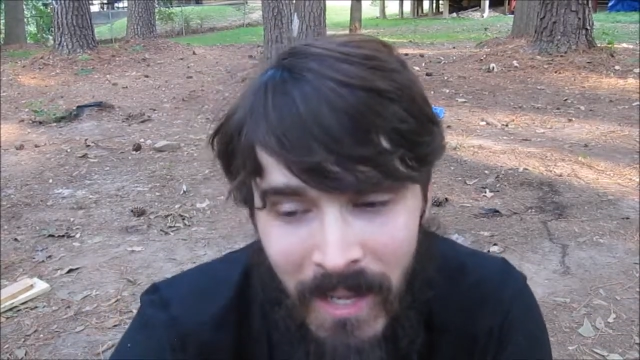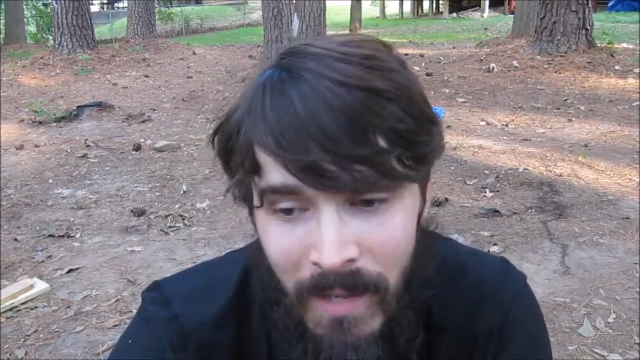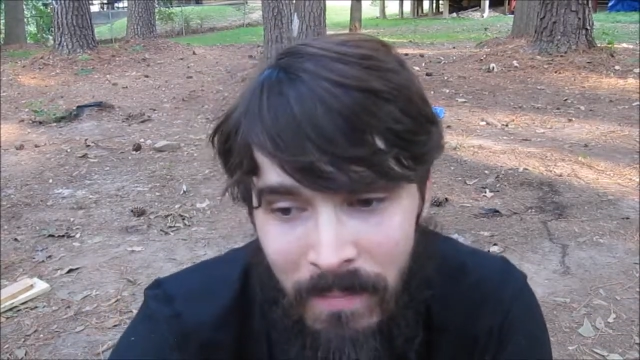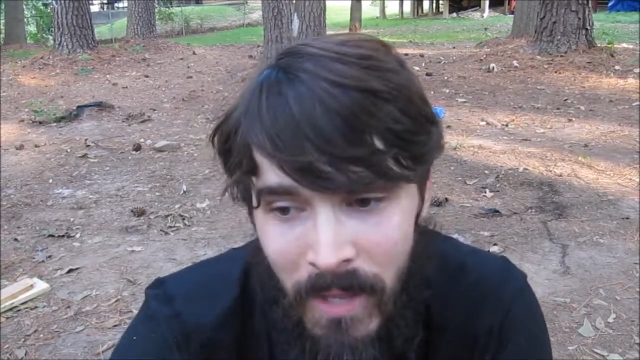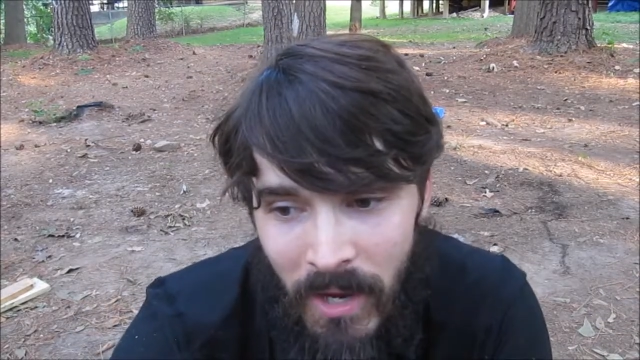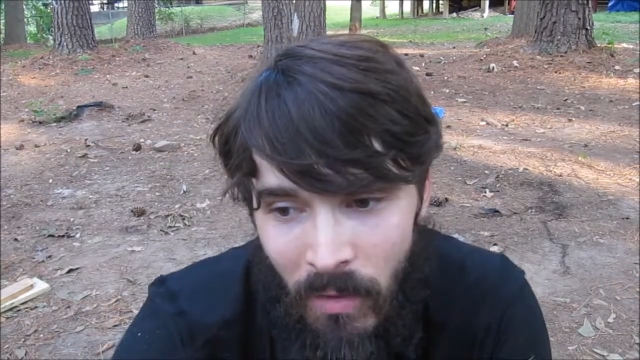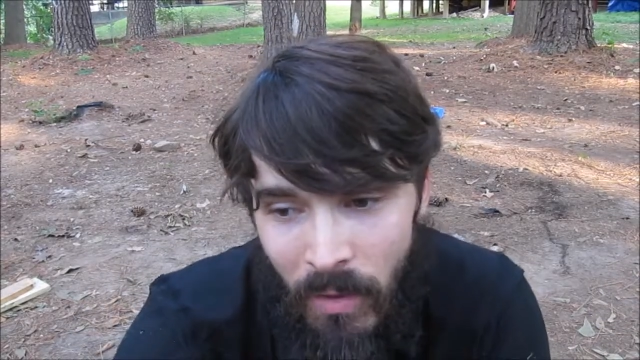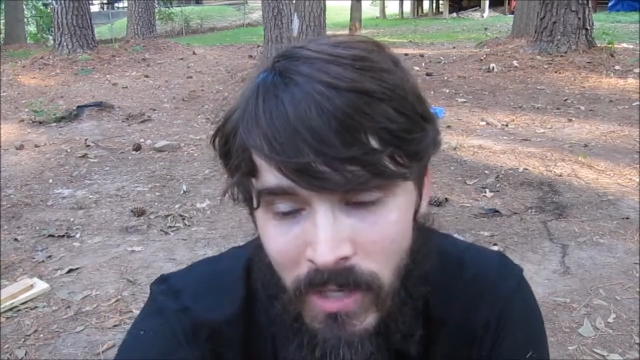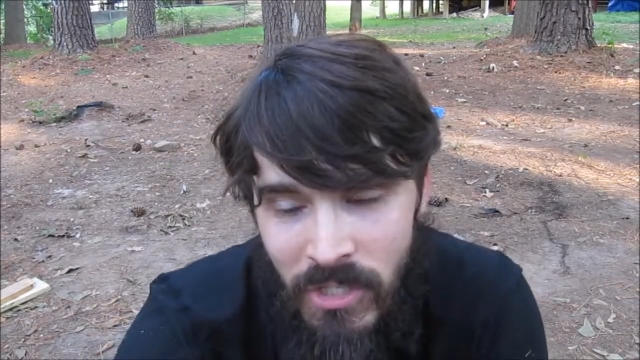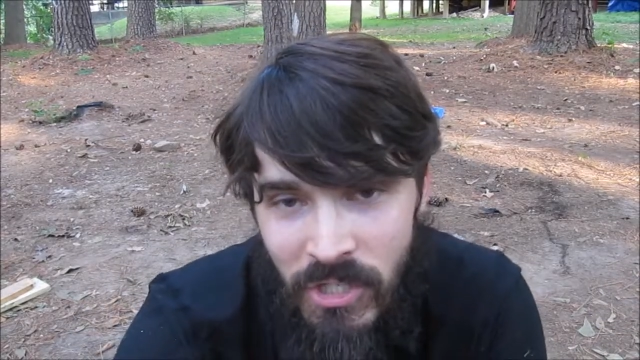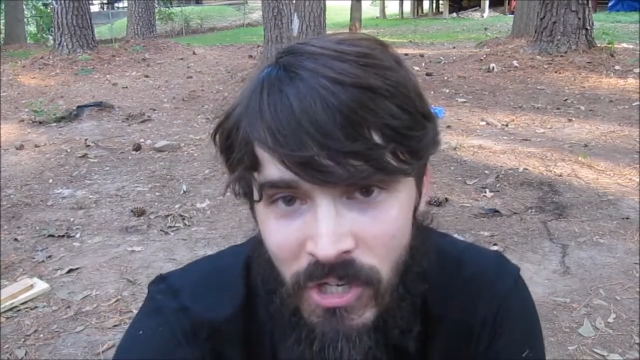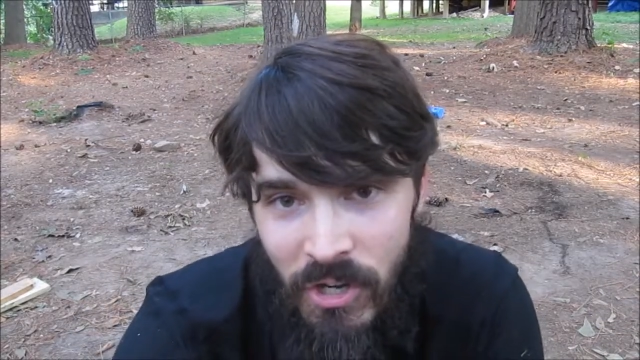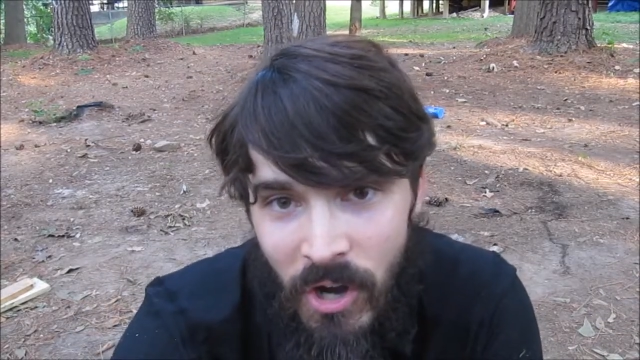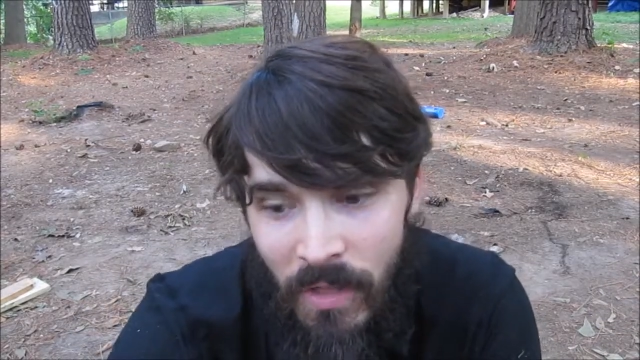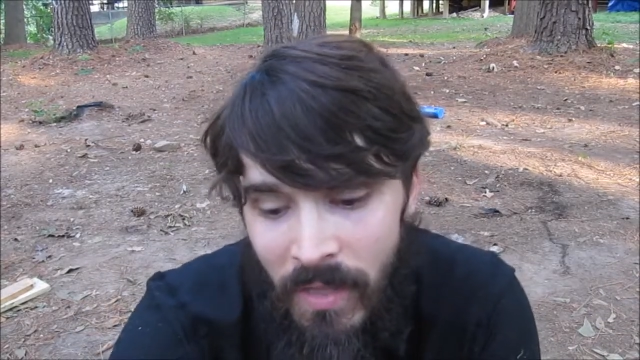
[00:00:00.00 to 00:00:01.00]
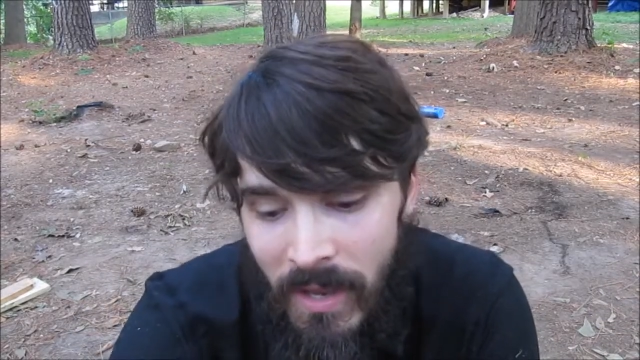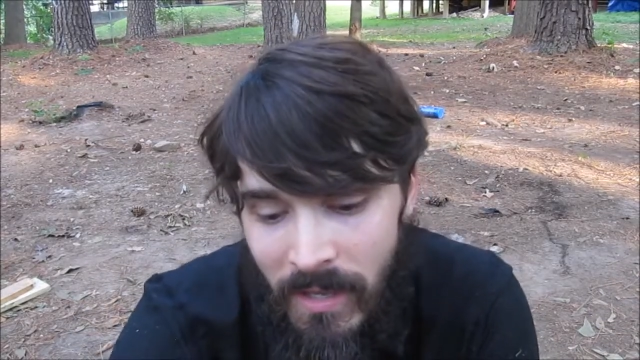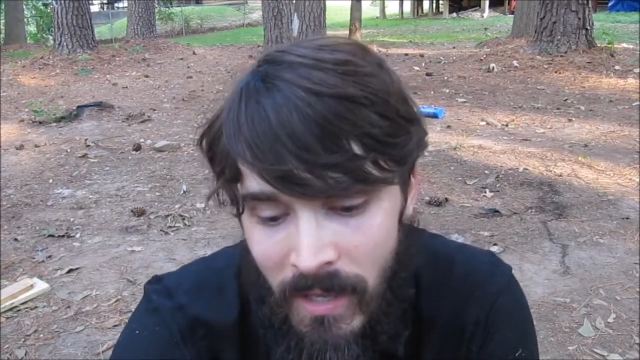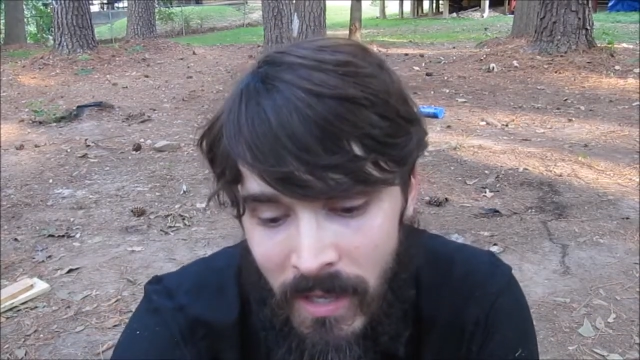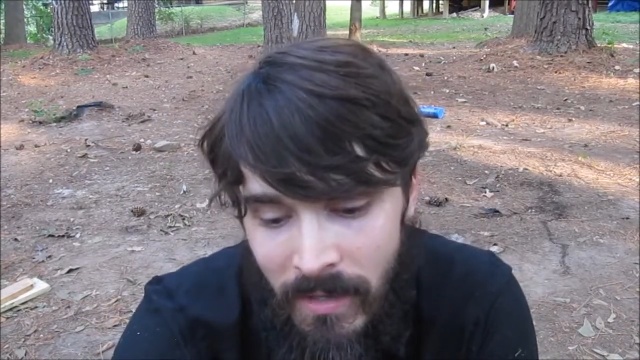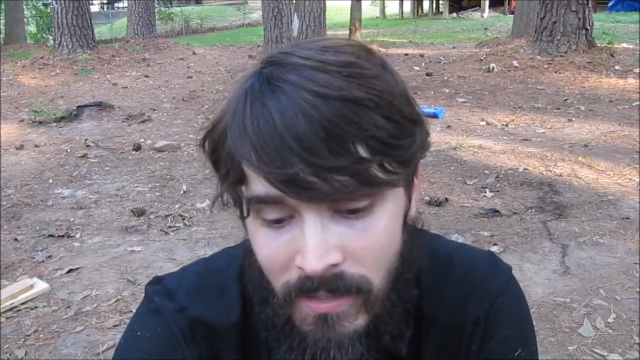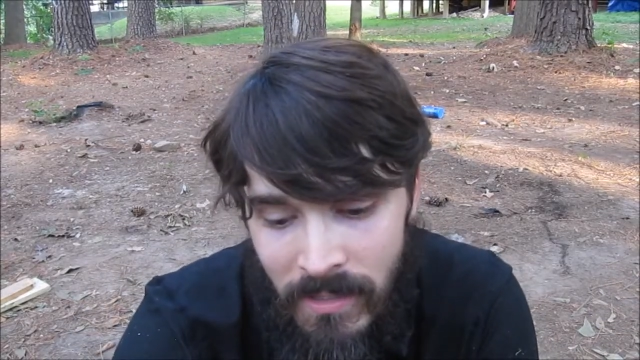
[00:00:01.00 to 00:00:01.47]
I'm not quite sure on that
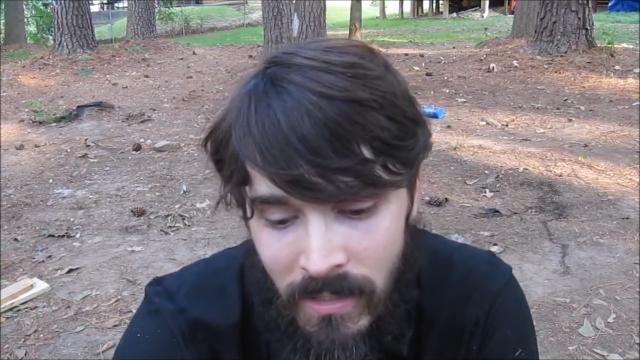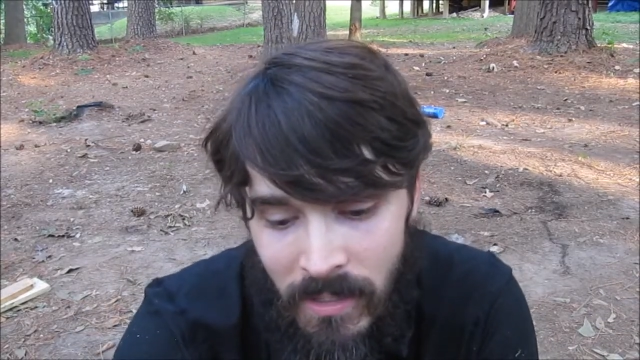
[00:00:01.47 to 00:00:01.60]
yet.